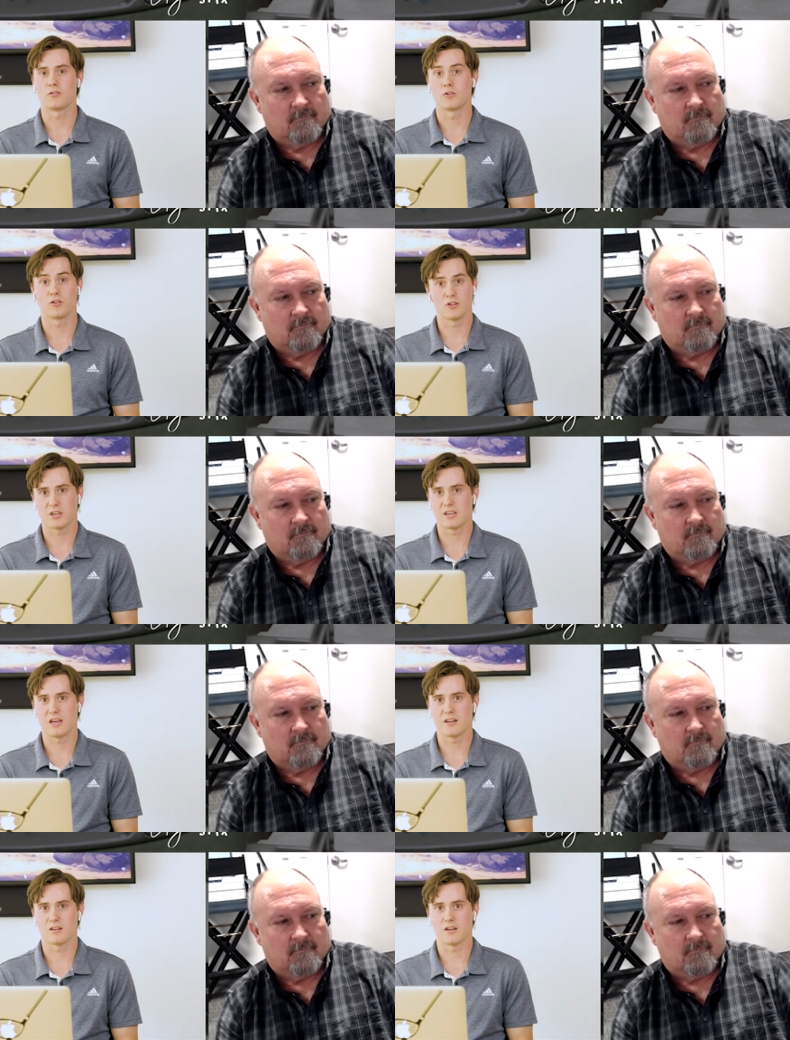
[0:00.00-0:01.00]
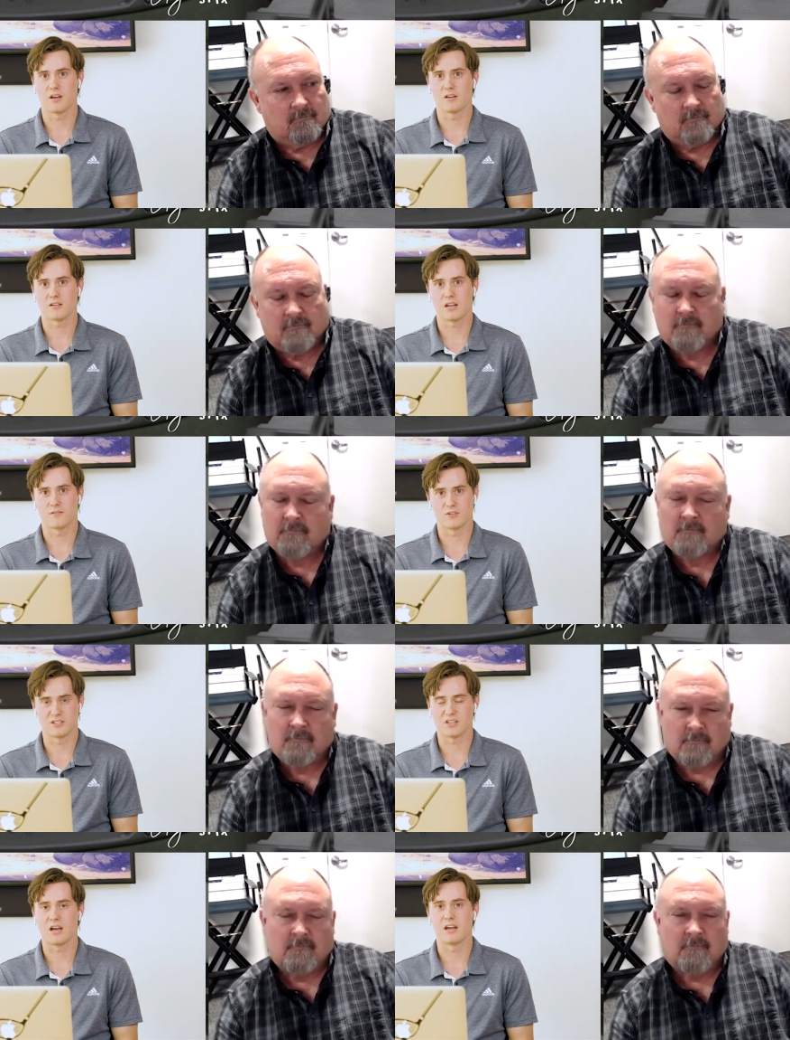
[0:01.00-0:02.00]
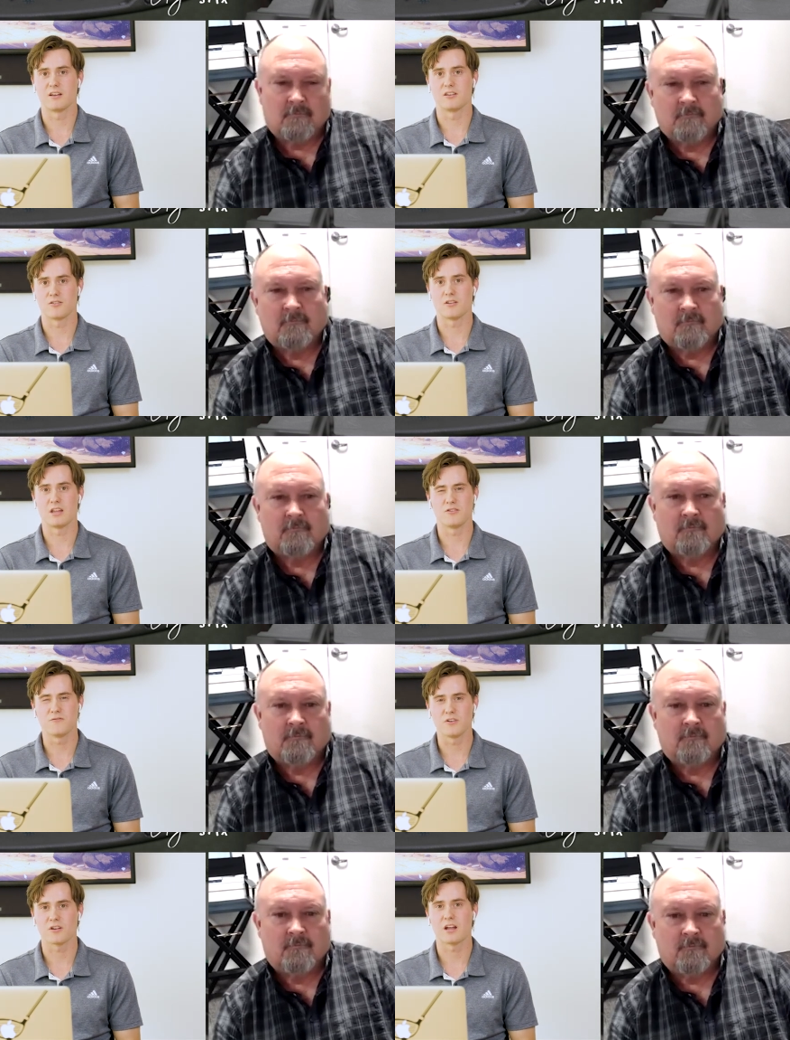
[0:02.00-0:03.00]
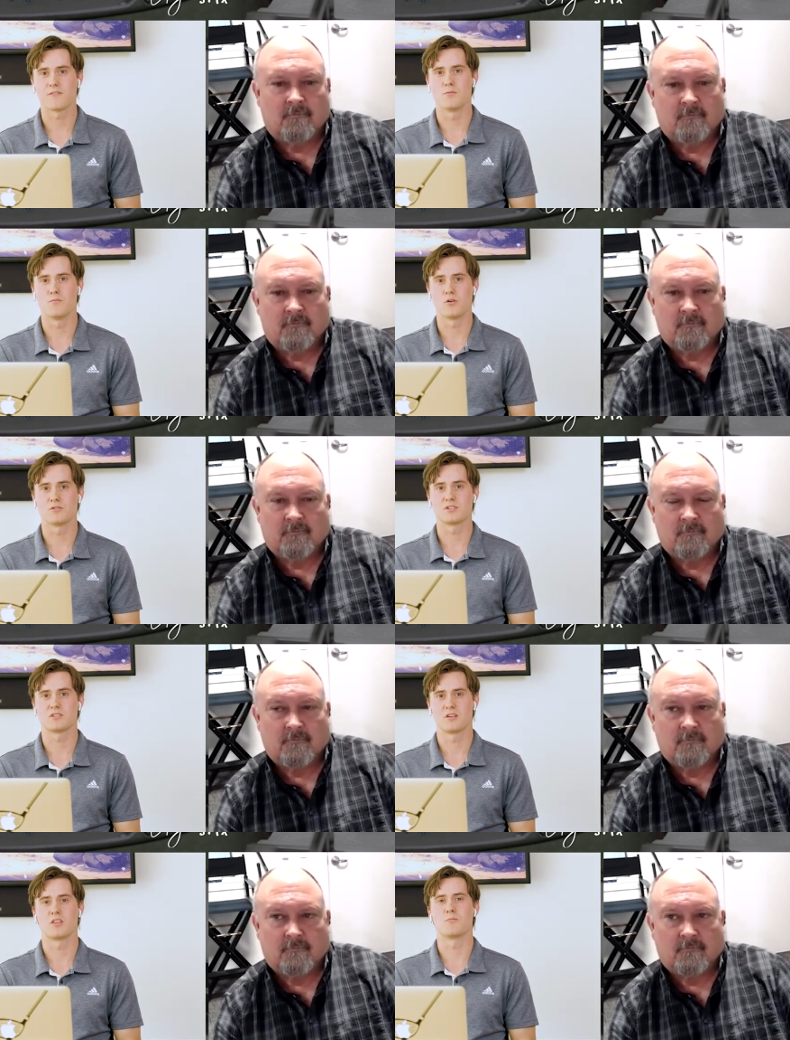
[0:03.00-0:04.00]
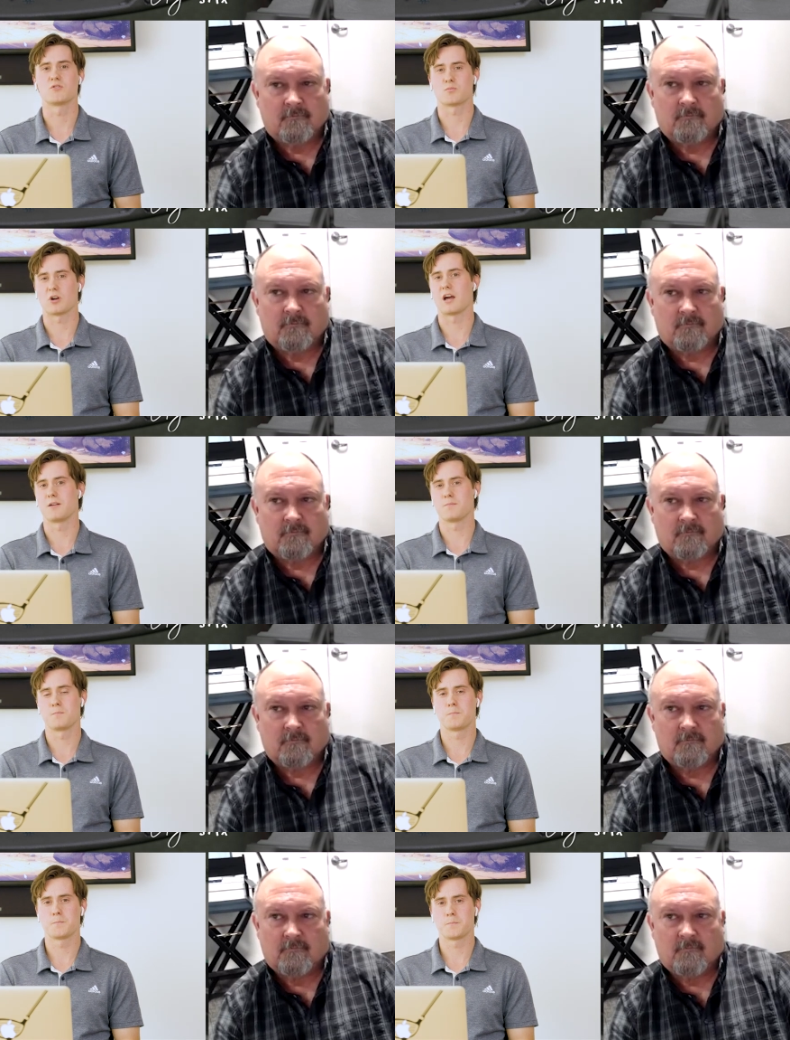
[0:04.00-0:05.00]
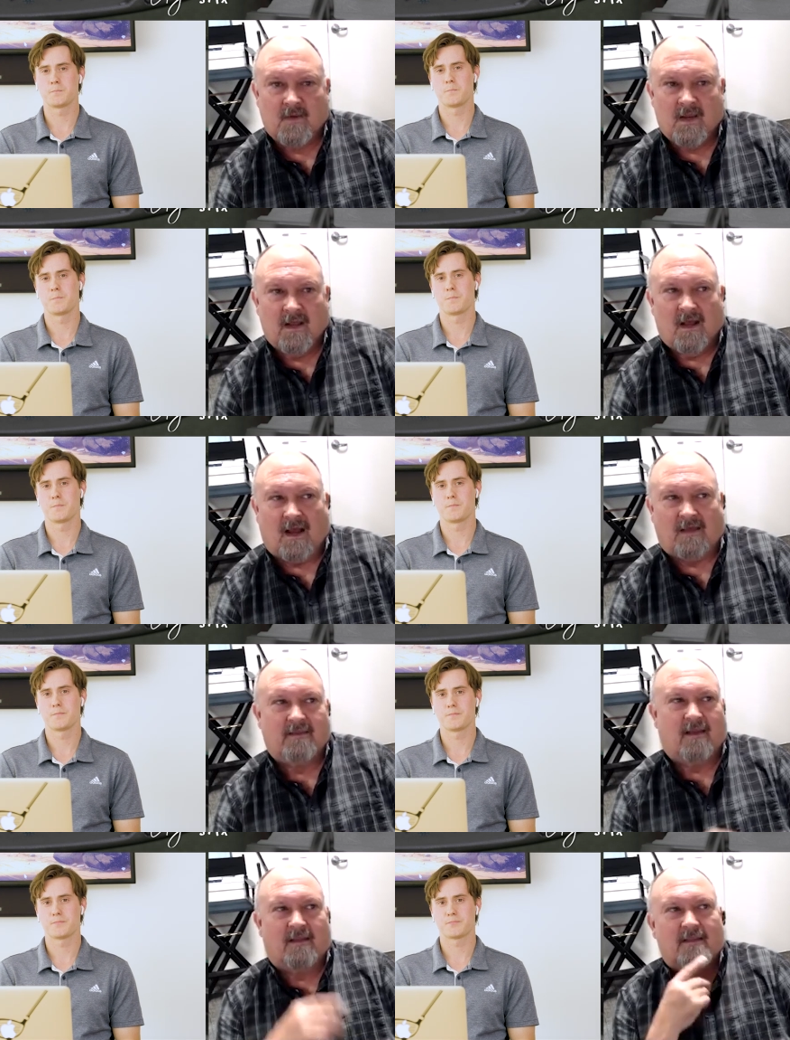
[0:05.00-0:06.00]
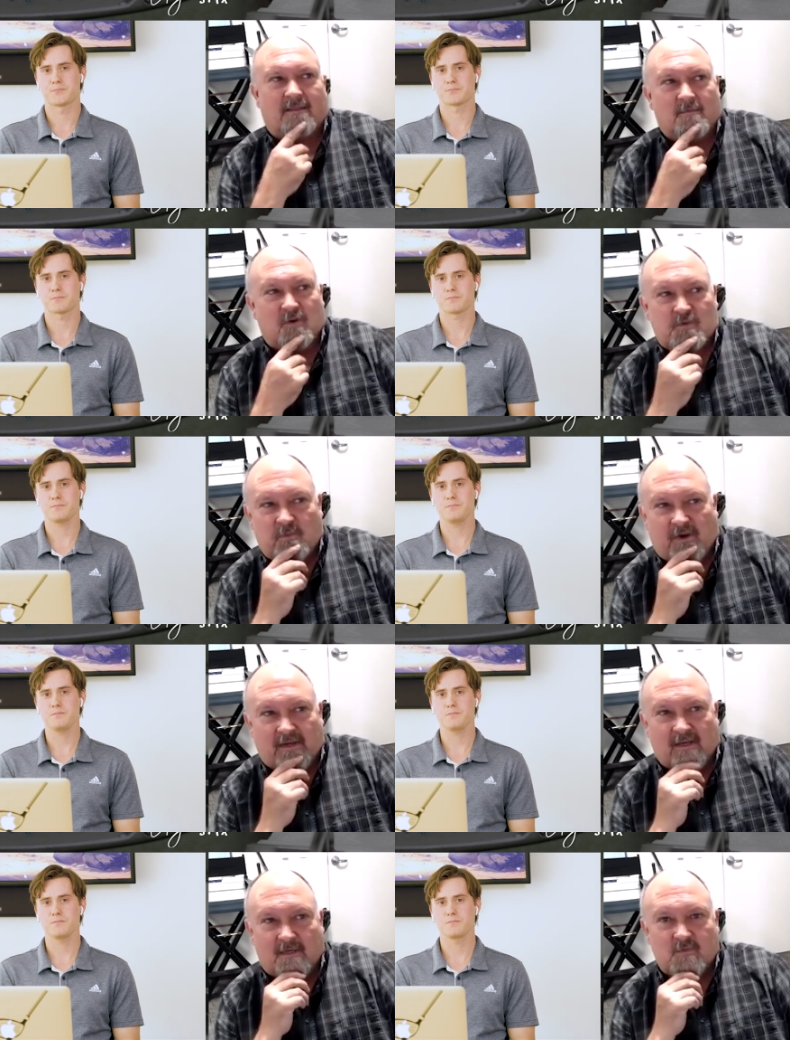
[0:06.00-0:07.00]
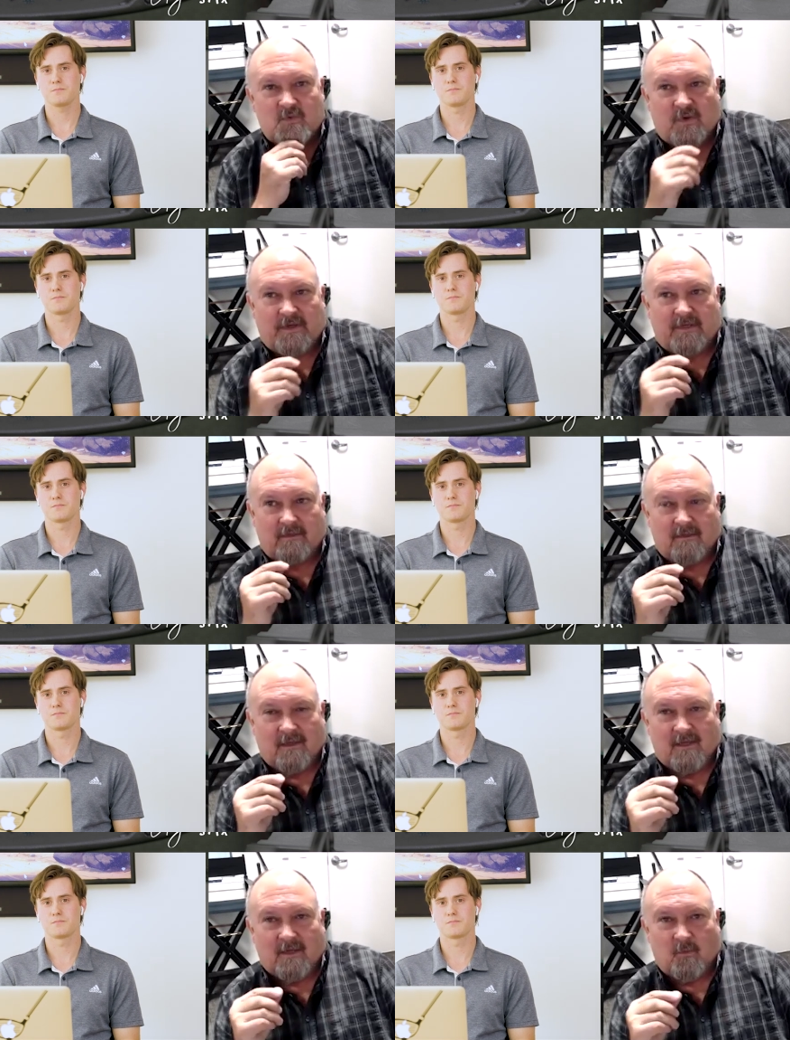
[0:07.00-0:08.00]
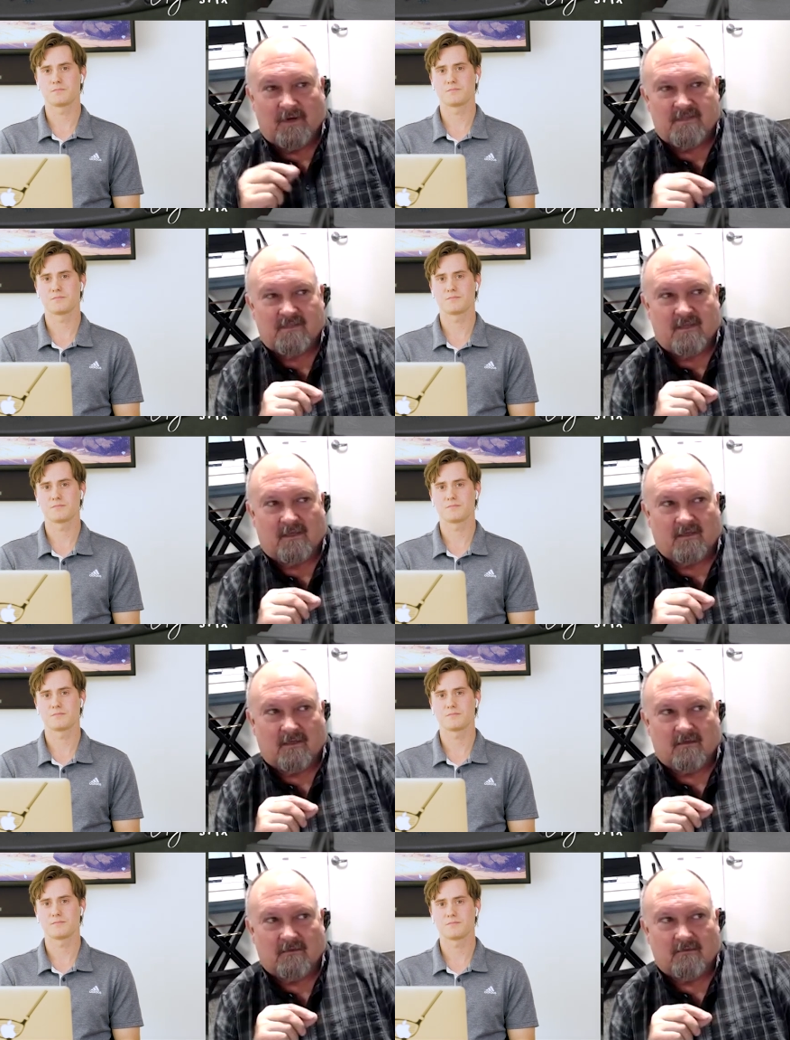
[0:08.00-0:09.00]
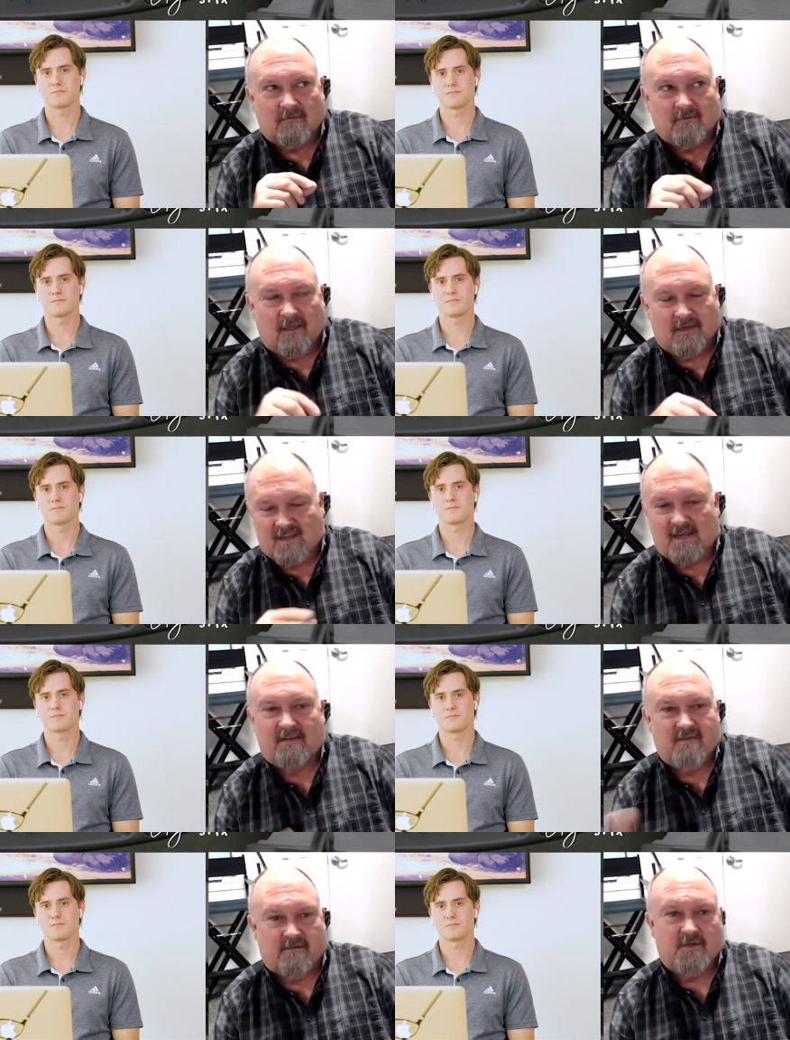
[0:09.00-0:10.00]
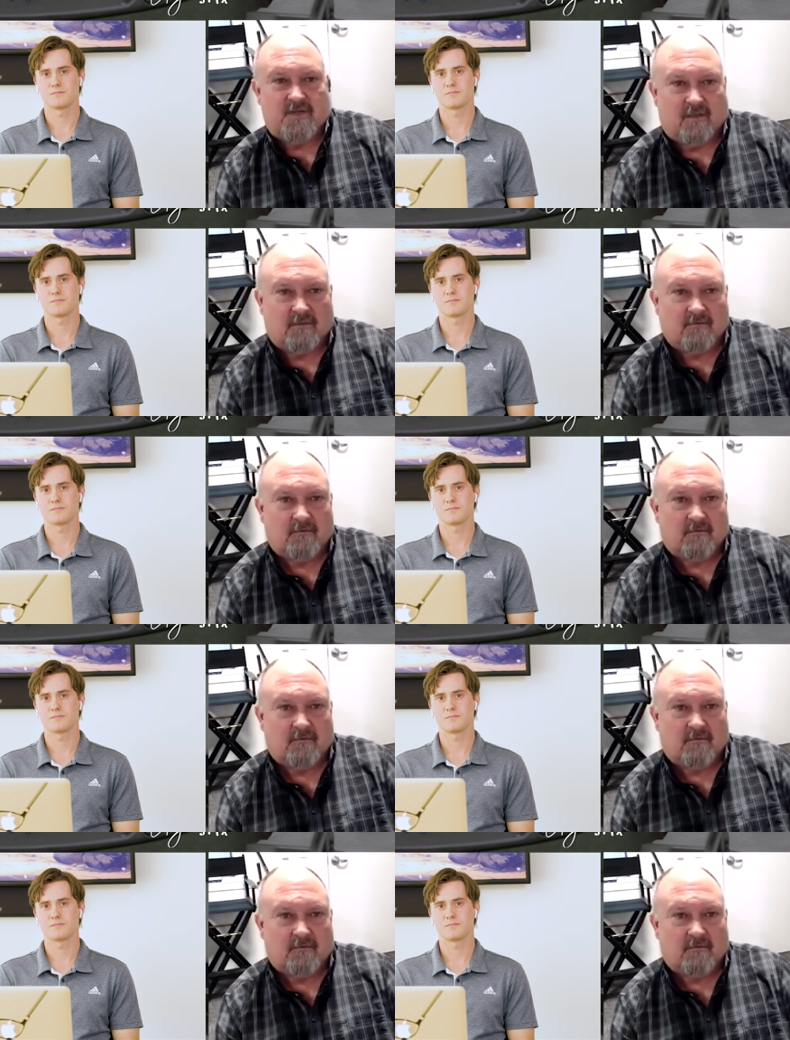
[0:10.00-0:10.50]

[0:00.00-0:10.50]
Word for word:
Speaker 1: or you're looking at uh, kind of a design and, you and you feel kind of the most, the most pride?
Speaker 2: I think, I think the most pride comes when it when it's a, uh, a design I've never done,